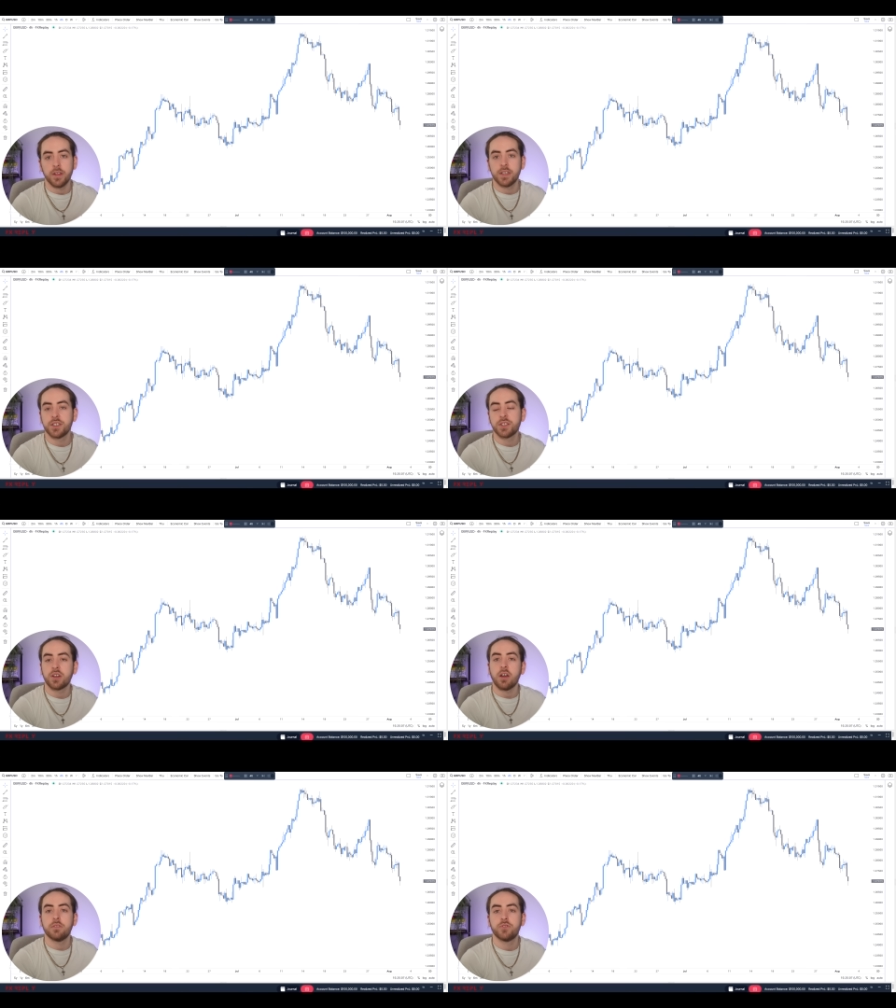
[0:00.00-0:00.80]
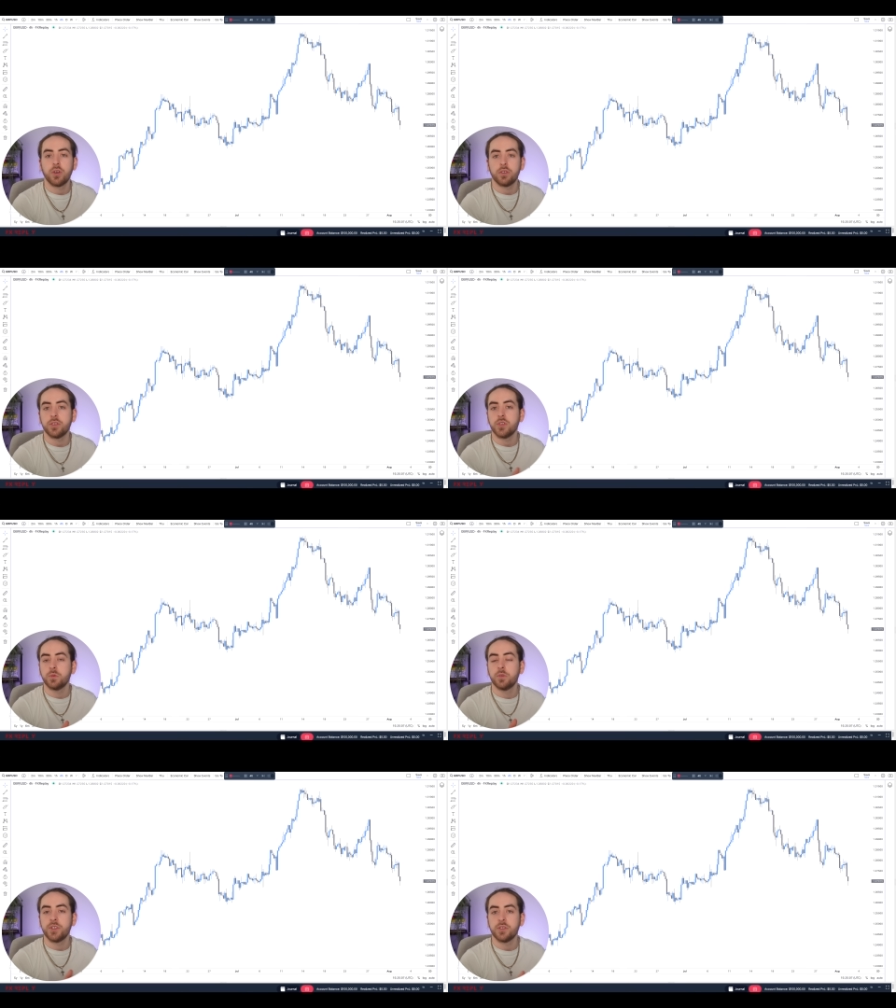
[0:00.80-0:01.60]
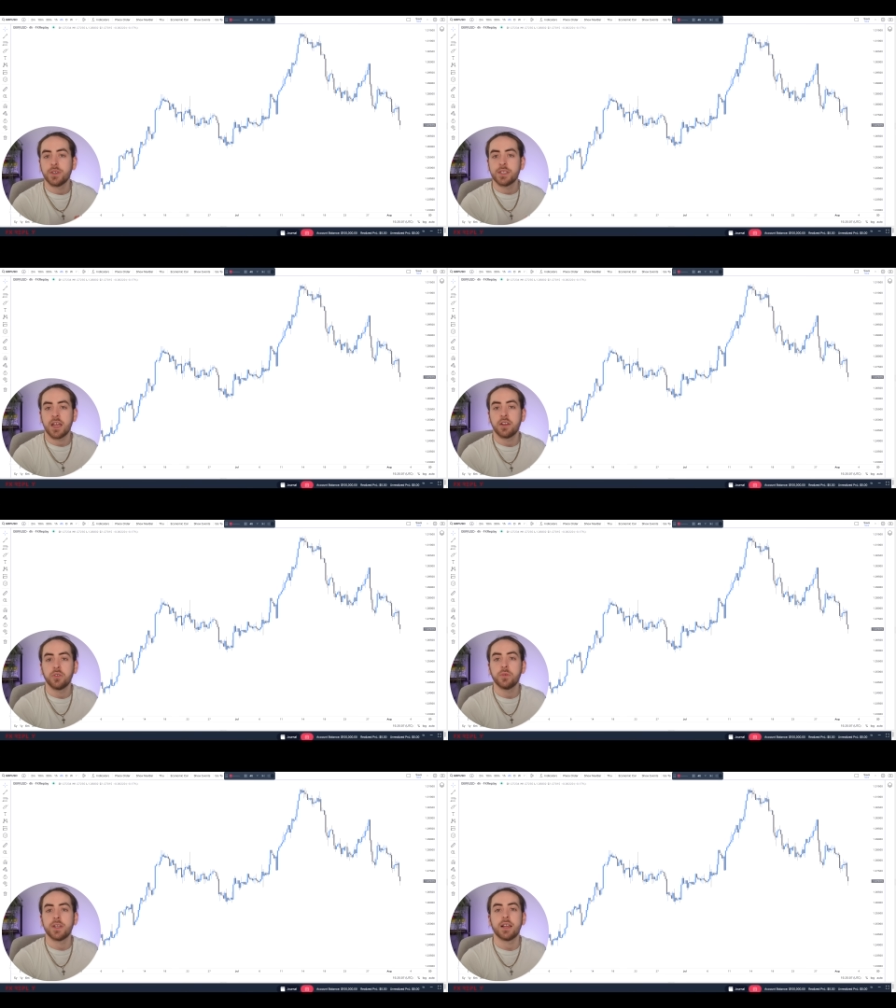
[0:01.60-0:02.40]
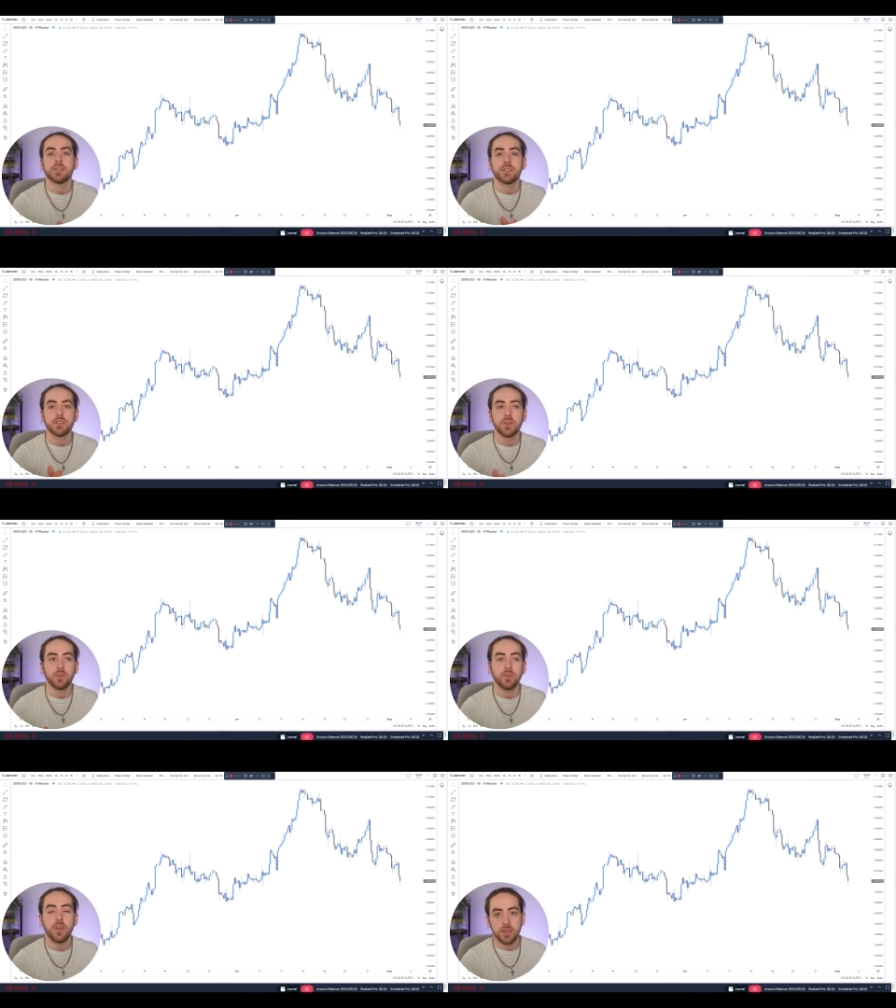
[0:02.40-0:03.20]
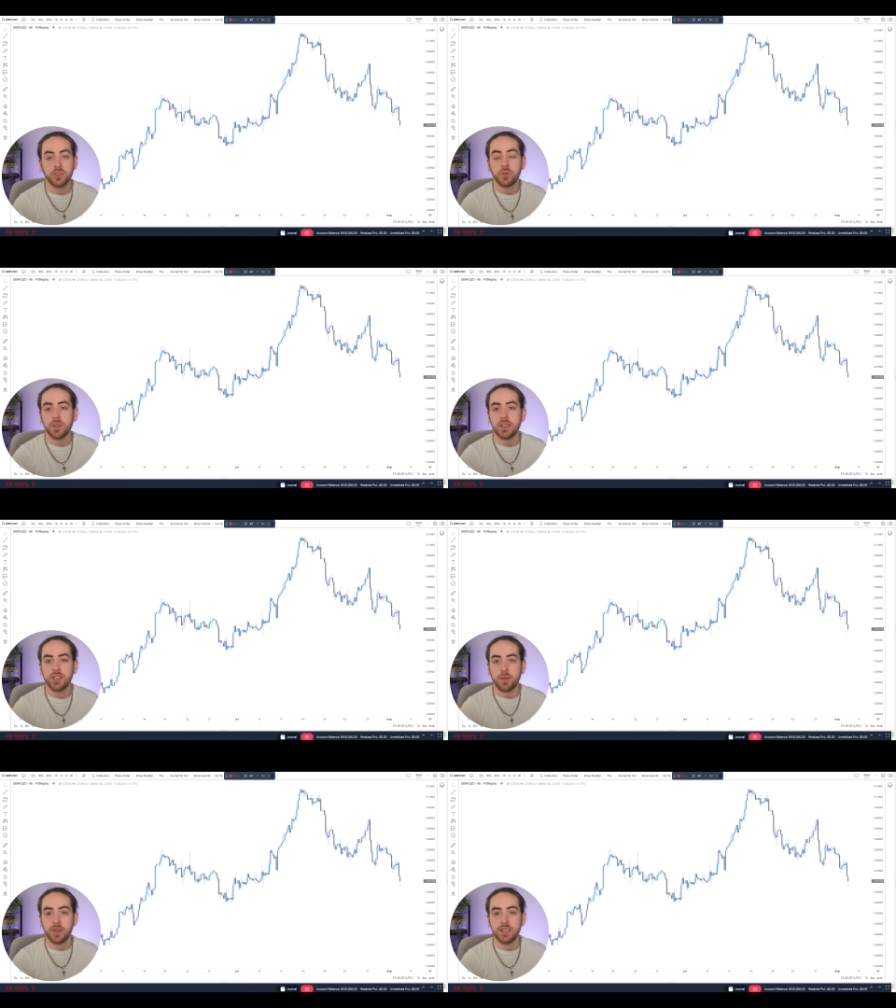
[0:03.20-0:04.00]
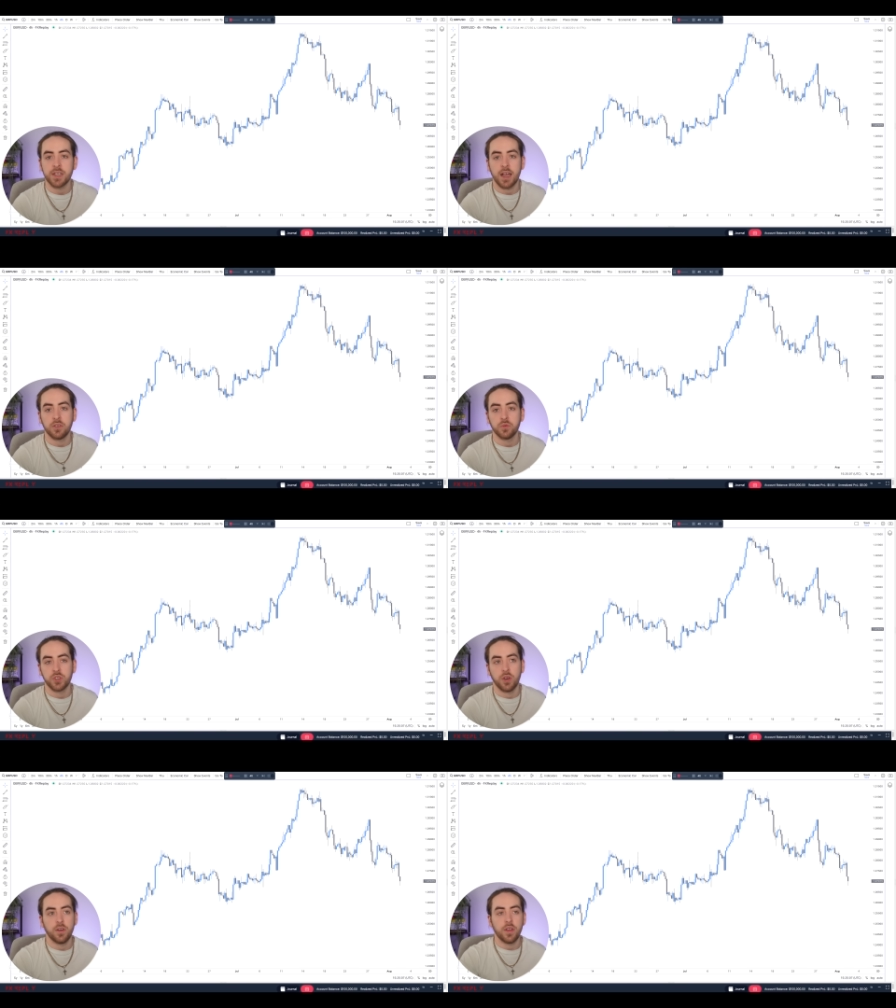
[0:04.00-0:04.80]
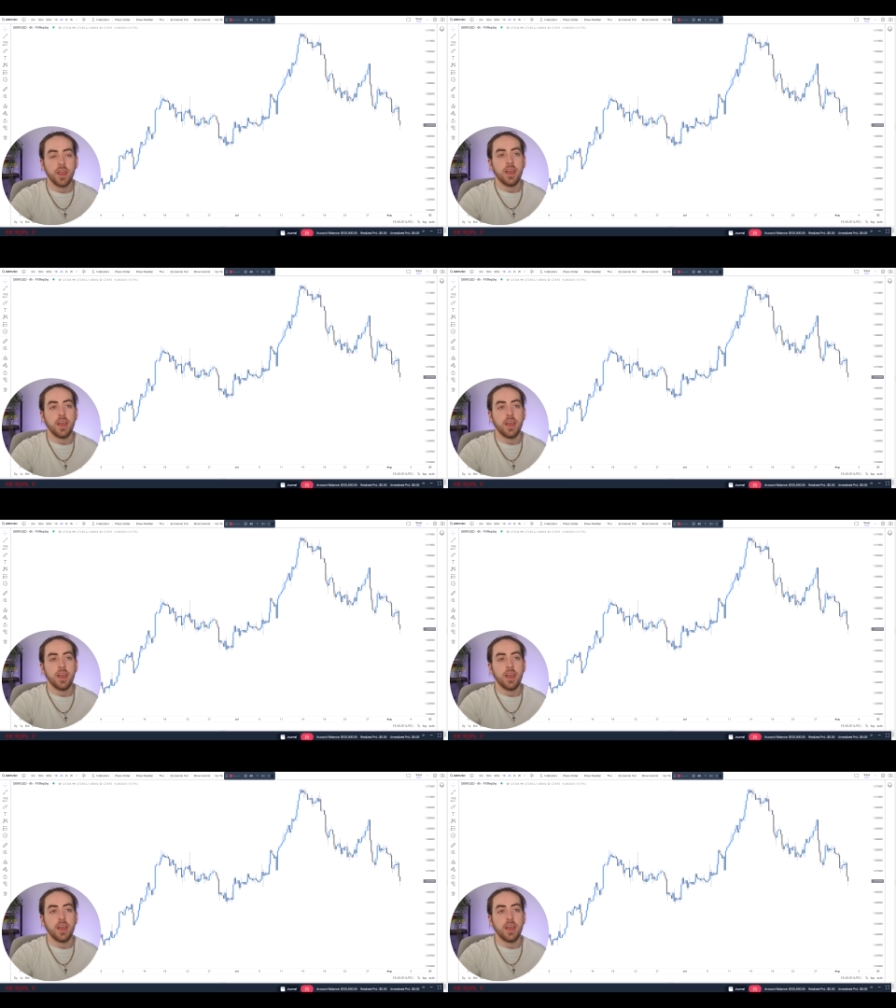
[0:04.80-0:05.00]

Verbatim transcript: and this is the kind of chart that you will be doing technical analysis on. It's called a Japanese candle chart.